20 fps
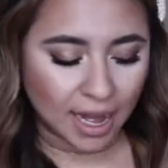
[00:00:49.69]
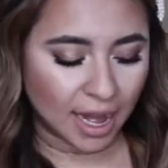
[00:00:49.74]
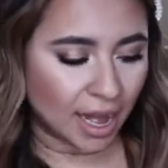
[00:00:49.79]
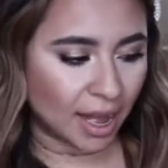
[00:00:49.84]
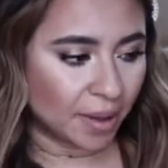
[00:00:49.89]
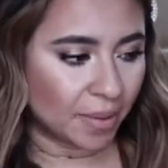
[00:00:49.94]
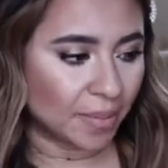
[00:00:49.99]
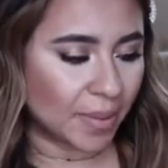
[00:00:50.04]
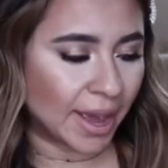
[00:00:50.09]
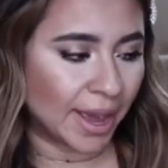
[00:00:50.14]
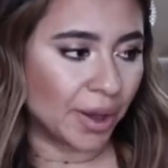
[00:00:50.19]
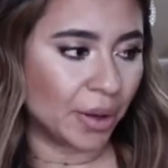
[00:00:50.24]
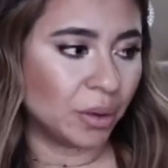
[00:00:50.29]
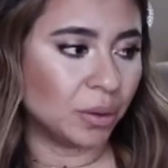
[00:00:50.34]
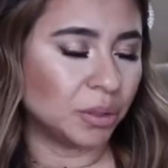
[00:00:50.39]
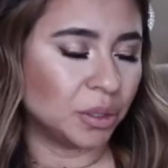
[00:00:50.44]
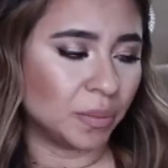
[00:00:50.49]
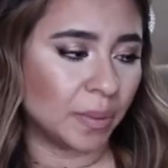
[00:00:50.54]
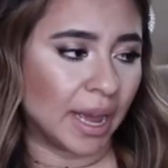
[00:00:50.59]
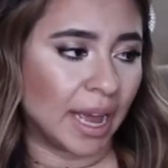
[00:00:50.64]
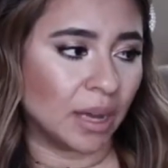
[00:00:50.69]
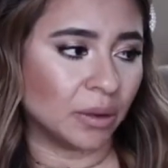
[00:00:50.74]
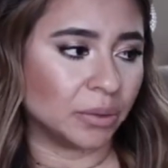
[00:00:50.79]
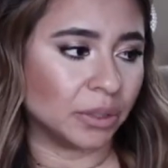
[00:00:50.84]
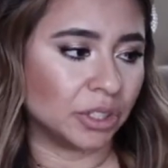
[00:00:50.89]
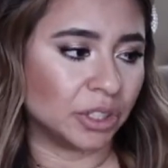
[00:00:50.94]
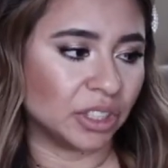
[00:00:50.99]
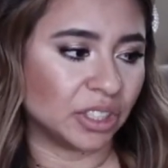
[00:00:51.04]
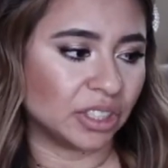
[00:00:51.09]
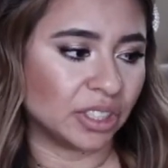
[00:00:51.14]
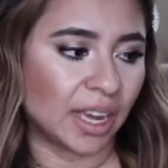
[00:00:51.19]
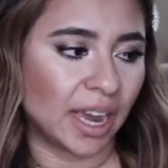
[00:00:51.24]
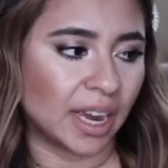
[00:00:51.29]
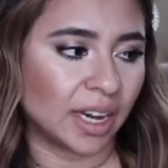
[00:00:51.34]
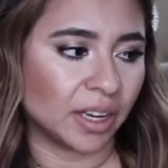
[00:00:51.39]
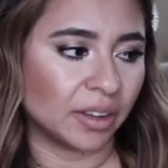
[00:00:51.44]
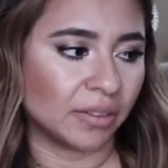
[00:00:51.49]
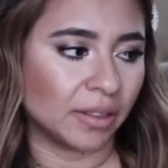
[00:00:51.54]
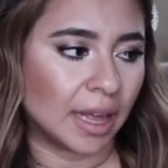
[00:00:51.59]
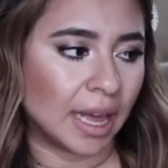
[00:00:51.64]
Um, my old bag was just
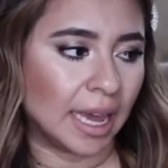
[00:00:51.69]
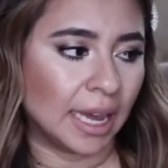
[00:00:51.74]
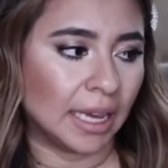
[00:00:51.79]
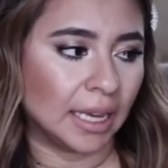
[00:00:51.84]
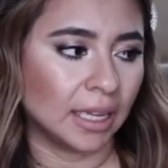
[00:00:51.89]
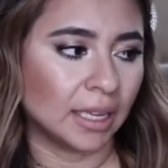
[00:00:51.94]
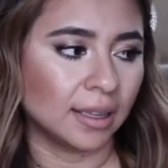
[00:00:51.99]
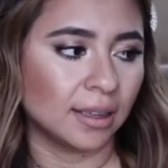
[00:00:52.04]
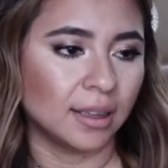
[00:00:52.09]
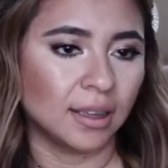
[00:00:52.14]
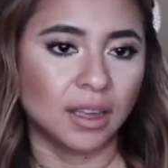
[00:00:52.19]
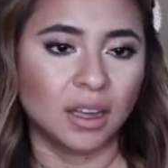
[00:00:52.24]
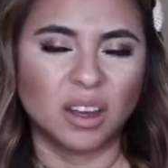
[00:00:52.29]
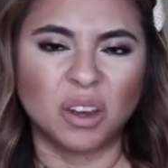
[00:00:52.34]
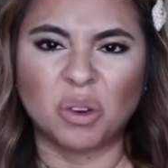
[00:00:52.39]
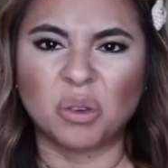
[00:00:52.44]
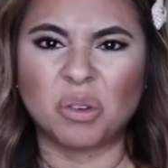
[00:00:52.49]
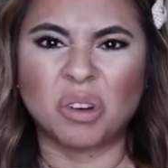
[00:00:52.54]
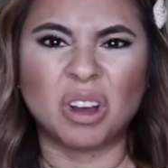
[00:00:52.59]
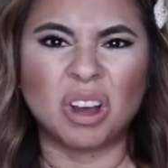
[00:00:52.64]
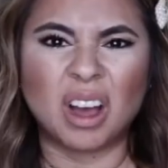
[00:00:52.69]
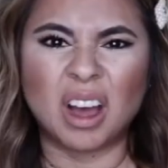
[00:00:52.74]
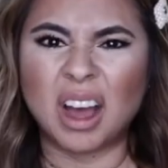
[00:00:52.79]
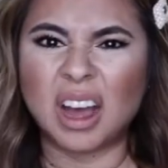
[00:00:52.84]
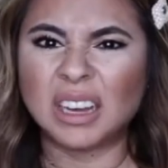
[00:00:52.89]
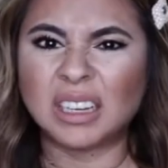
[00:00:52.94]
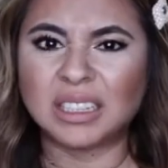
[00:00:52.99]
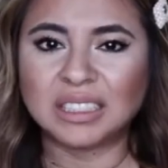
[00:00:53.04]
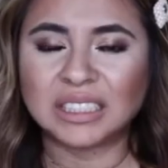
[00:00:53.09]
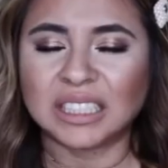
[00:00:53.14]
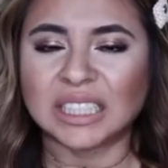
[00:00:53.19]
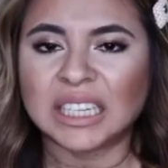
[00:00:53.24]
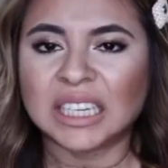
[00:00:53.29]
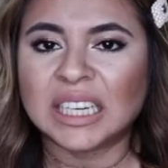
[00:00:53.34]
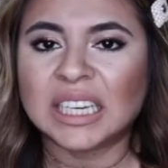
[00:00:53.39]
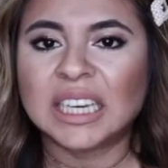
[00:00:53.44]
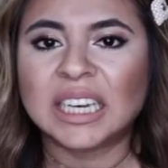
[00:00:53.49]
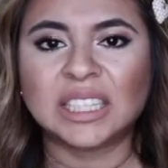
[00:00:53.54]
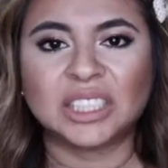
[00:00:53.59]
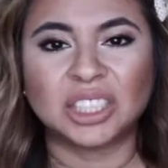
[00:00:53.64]
kind of like
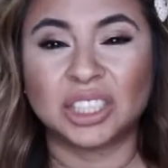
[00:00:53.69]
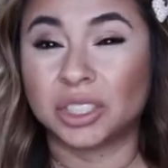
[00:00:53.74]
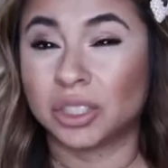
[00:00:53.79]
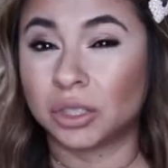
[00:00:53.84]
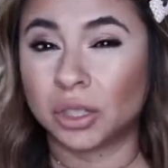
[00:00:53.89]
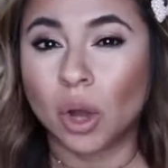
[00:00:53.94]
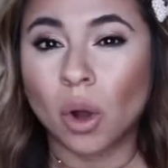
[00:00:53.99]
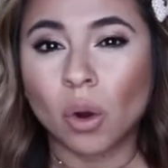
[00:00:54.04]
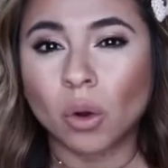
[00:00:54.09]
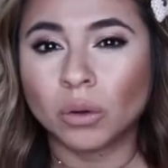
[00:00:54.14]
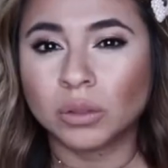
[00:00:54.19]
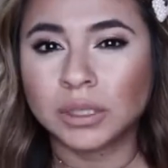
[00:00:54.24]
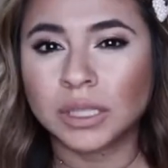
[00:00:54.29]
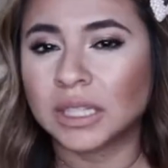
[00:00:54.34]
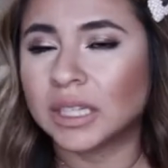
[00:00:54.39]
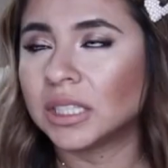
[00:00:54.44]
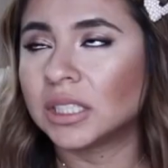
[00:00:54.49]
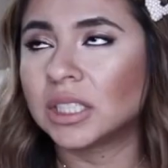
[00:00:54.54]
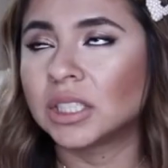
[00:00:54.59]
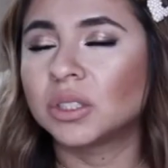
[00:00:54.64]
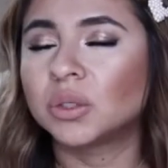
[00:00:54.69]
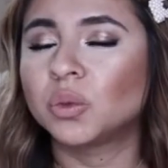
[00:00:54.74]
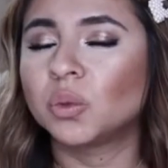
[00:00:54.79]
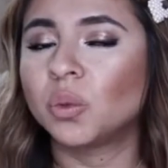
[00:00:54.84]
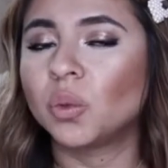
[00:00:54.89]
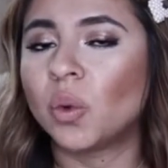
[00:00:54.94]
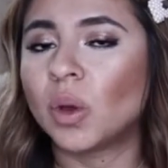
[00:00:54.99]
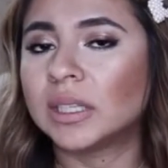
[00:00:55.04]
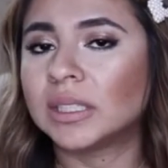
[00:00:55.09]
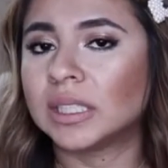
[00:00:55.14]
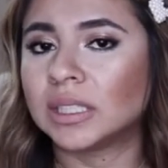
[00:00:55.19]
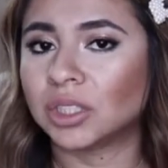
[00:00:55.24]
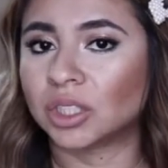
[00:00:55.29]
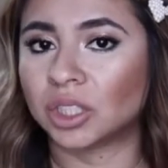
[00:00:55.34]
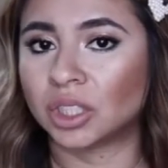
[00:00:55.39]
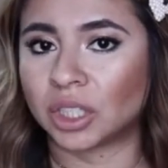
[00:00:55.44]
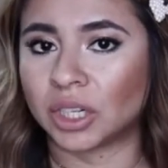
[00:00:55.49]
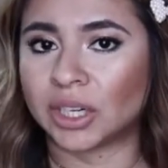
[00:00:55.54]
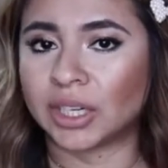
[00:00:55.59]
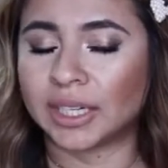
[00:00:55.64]
ugly and just old, and it just wasn't
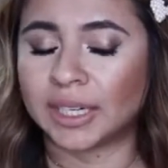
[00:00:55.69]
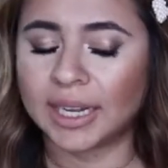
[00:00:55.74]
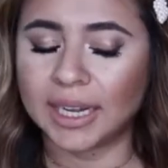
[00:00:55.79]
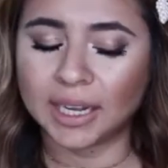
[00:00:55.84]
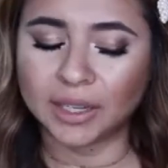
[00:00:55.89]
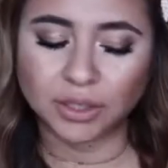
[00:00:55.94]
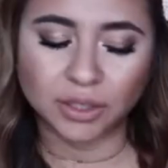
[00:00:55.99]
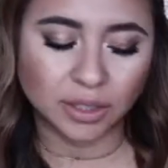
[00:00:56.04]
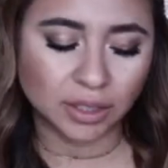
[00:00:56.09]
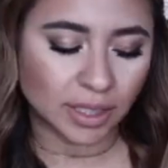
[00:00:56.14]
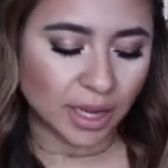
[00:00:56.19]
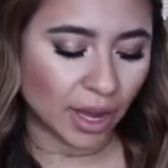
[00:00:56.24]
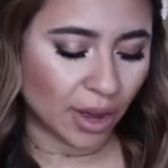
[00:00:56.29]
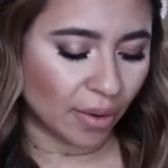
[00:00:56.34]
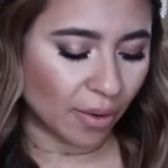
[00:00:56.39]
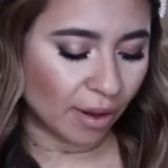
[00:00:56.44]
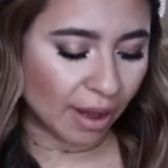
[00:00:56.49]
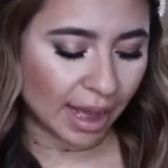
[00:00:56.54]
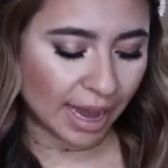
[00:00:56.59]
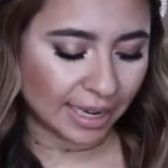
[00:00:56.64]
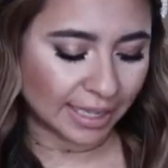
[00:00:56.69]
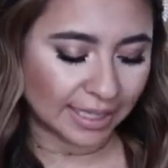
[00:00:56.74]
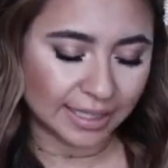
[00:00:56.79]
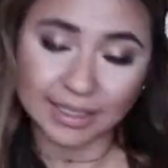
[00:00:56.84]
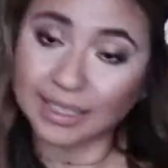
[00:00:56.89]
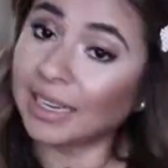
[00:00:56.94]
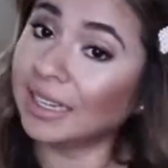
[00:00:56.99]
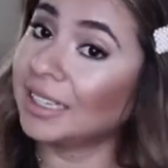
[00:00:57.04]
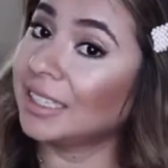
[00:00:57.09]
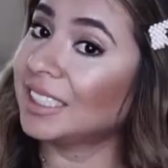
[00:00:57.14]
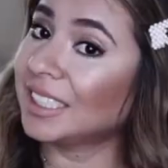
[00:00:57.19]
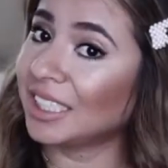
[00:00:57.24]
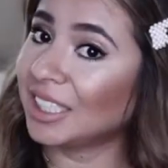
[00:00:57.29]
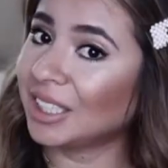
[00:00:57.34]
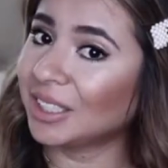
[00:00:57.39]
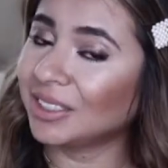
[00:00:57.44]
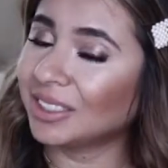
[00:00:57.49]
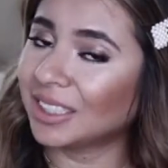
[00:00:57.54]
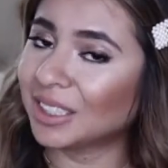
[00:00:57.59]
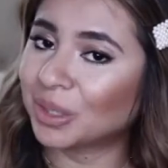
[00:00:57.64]
sturdy, so I decided to
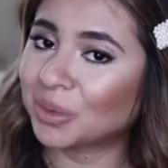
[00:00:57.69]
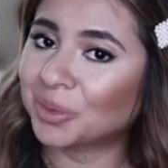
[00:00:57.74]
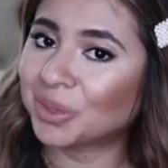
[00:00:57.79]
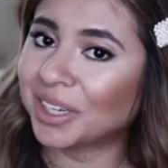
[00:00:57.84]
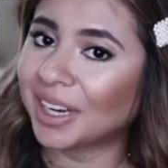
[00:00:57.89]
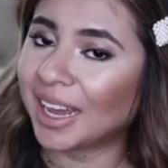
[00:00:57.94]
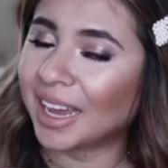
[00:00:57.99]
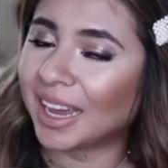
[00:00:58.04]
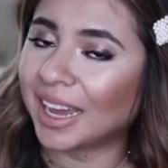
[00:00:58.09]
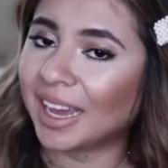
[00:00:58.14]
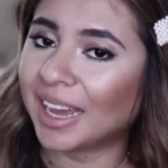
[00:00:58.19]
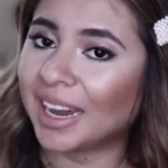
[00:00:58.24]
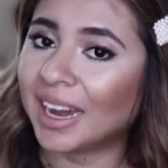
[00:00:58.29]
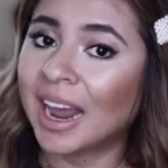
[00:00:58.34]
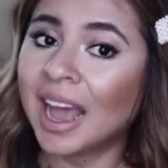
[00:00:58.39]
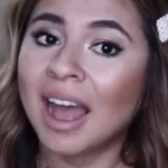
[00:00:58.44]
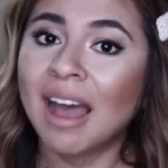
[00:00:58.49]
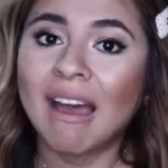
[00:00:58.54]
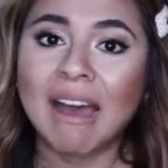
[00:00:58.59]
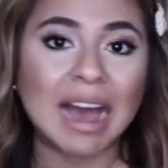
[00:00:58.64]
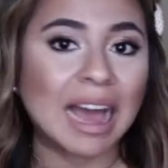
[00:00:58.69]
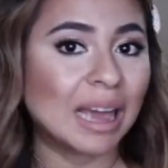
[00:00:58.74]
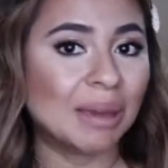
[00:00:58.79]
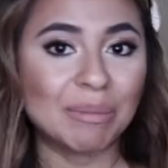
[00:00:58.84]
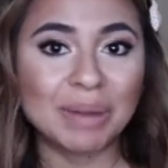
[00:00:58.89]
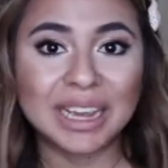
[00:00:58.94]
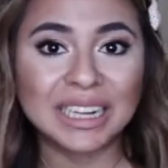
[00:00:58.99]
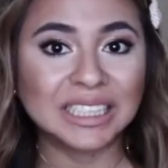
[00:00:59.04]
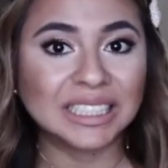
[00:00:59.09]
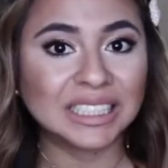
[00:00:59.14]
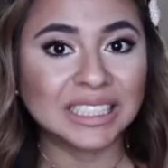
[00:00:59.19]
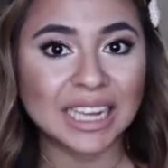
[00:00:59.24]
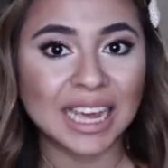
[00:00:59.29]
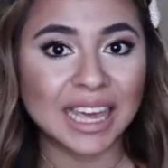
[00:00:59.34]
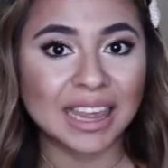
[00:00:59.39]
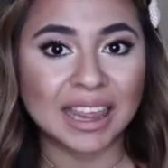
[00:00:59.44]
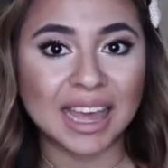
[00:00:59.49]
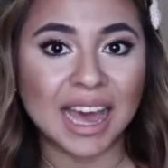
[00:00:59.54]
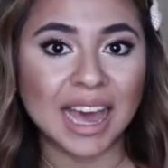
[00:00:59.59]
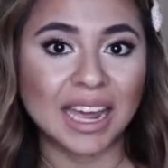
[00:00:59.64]
use this one, and I might
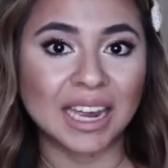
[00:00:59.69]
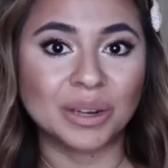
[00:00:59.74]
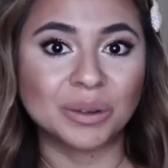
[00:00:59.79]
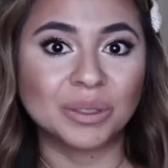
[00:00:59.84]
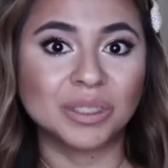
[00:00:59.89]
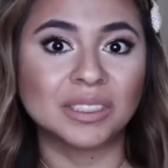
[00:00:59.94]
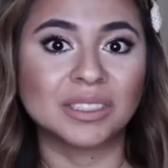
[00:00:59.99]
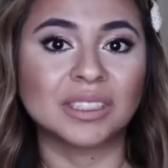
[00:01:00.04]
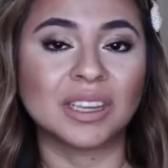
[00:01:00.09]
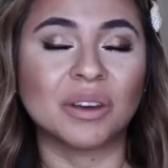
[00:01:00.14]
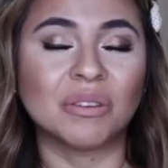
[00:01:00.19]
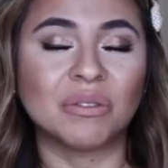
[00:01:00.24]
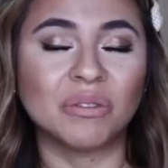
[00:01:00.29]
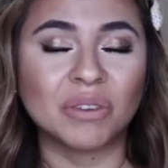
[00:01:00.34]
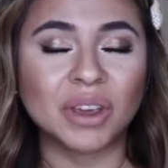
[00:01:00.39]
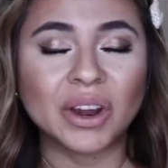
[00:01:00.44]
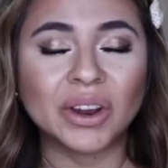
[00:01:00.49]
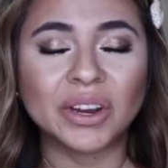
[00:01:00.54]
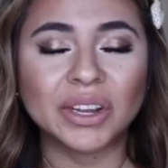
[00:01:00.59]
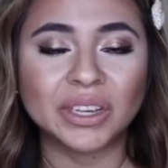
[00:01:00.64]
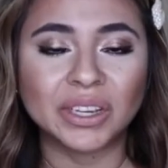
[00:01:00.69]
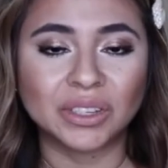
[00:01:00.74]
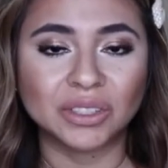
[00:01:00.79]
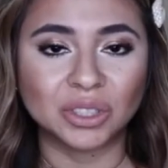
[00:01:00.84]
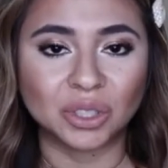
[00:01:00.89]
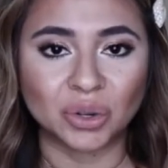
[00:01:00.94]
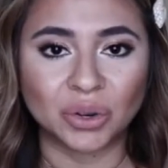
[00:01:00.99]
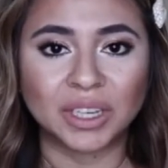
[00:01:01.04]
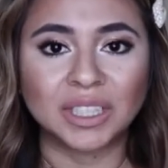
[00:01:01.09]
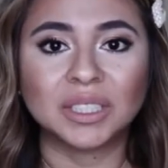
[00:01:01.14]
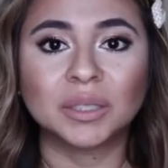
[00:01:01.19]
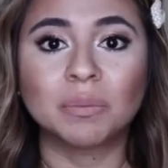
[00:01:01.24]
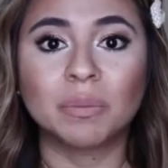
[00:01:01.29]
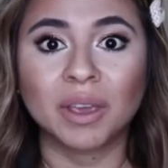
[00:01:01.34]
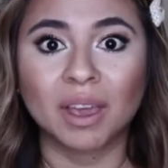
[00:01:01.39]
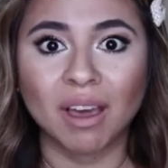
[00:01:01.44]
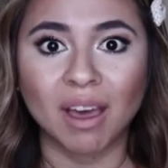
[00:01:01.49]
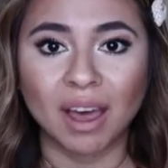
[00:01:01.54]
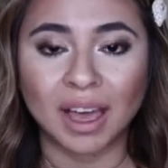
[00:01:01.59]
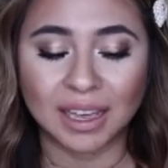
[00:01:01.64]
say that it was a very good choice
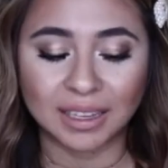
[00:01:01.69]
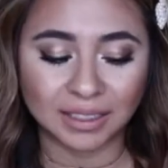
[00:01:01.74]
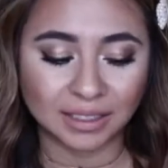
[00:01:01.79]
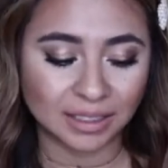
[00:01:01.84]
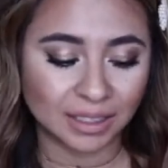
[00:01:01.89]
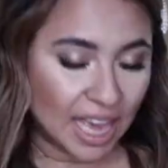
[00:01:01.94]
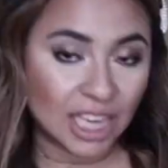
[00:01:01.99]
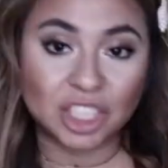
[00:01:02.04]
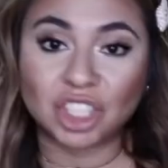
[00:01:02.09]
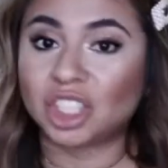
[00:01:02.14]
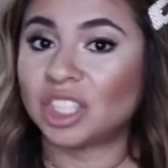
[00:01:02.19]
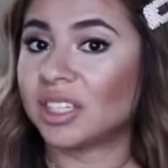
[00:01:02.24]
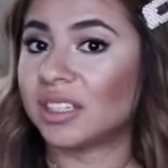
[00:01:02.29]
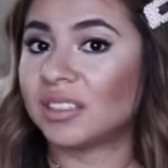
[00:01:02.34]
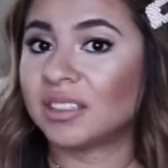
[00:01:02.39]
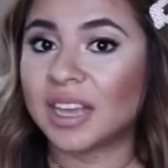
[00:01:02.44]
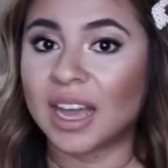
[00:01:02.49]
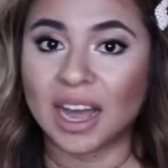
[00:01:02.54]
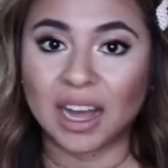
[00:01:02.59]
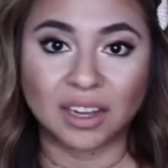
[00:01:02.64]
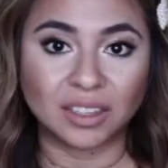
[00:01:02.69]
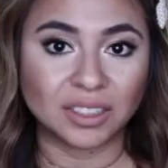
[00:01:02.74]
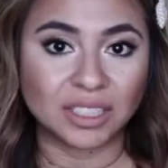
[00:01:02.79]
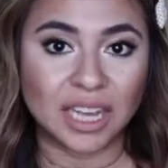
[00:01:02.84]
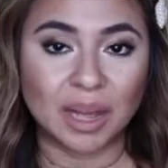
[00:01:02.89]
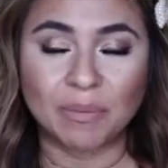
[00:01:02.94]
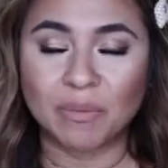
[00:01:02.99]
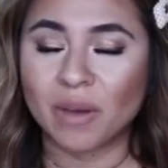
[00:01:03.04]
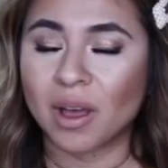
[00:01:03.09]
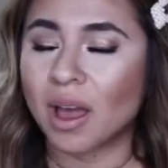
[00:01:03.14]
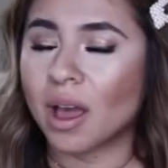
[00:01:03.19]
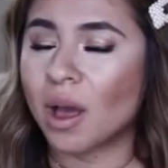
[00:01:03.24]
because it's just held up